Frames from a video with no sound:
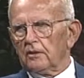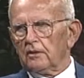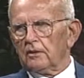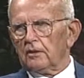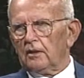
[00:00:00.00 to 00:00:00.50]

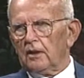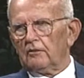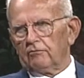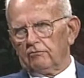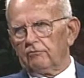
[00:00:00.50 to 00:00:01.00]

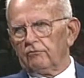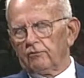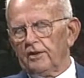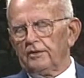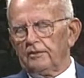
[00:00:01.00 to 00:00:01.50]
I've
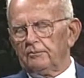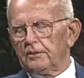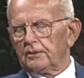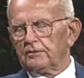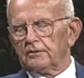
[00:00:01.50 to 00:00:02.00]
ridden them,
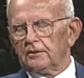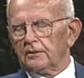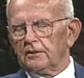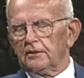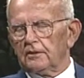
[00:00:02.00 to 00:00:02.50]
but
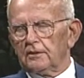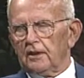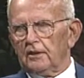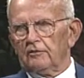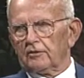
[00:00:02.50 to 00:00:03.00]

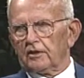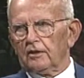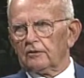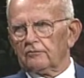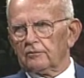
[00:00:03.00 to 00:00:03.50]
I never
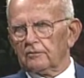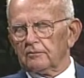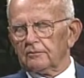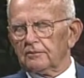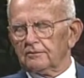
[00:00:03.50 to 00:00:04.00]
cared for them.